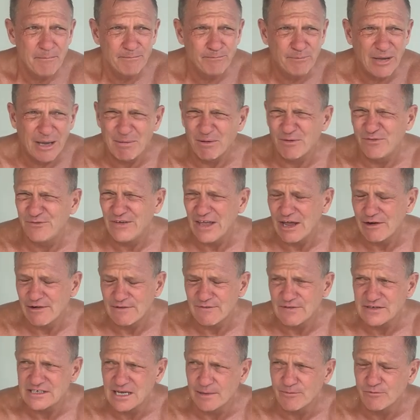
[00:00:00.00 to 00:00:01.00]
People fear
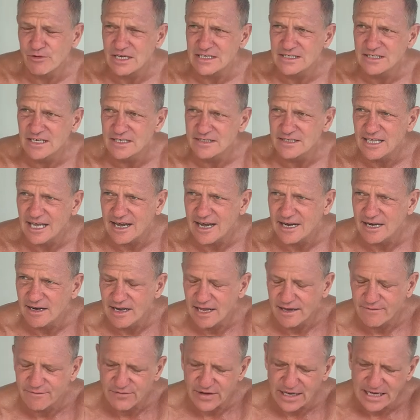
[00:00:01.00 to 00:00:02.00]
it for some reason, because they're kind of
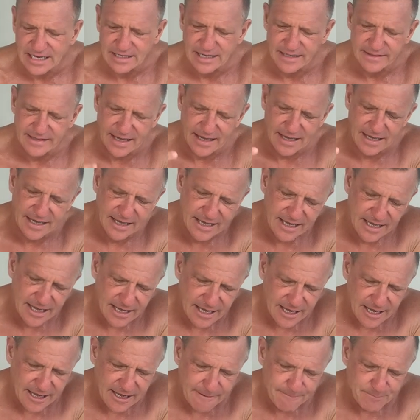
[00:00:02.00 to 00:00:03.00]
like feeling like they're
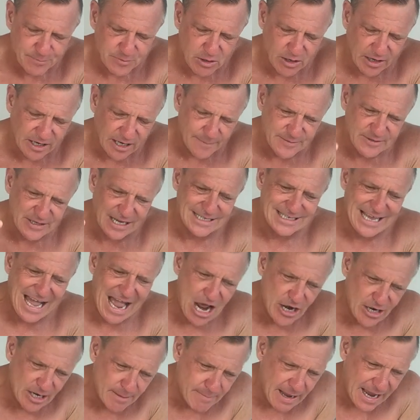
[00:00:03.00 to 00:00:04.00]
going upside
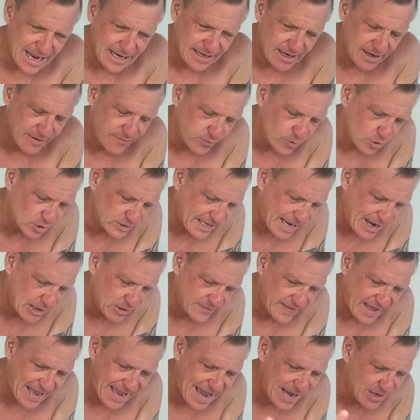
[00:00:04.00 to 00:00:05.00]
down and may fall down
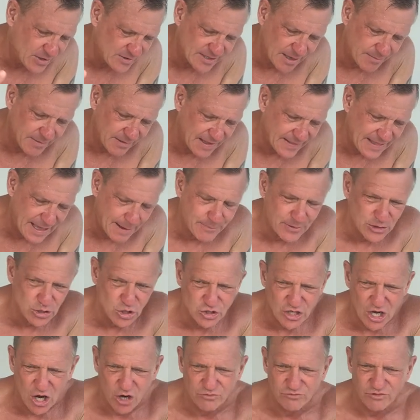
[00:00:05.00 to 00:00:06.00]
on their head or something like that, but you
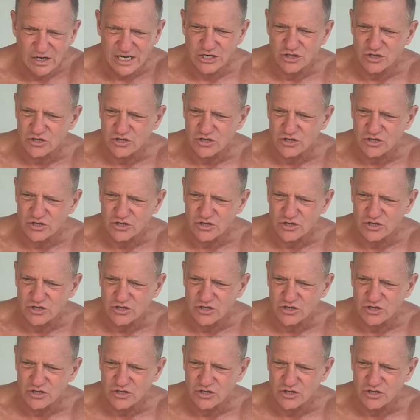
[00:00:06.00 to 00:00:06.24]
don't really.